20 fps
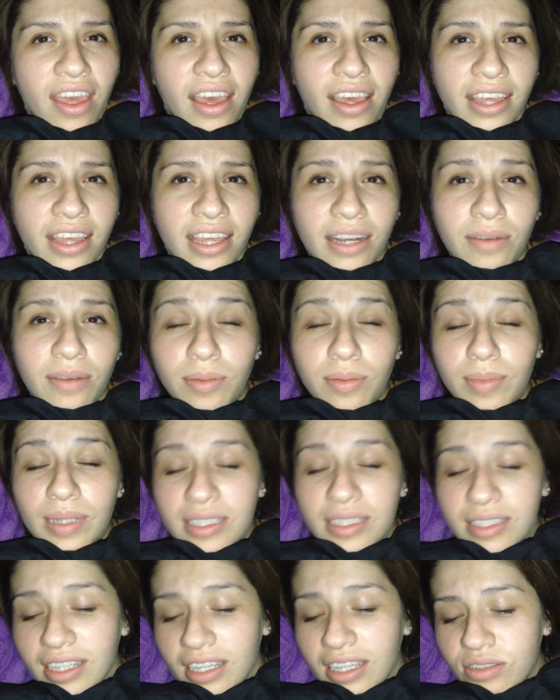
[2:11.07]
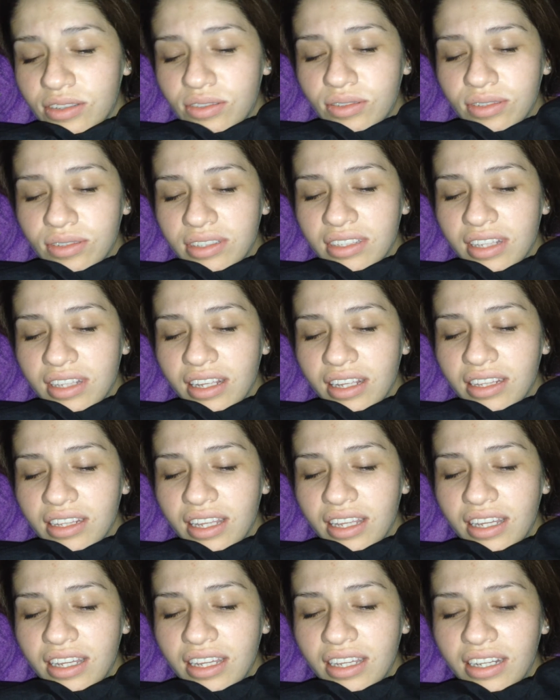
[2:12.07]
I hate when my schedule is like
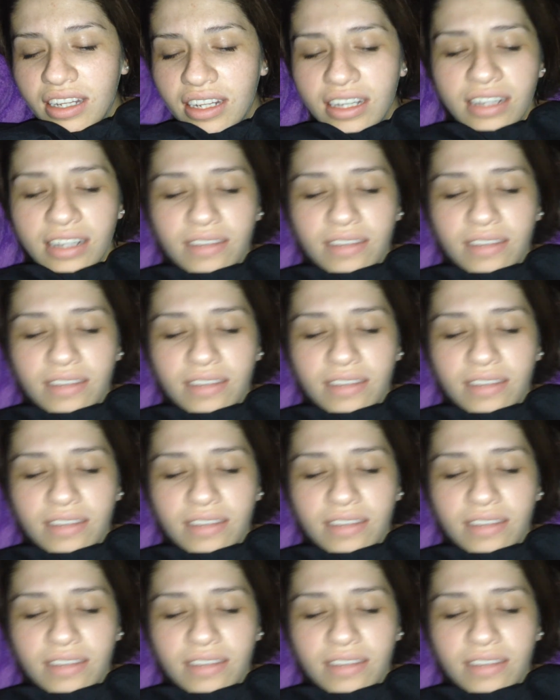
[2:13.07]
that and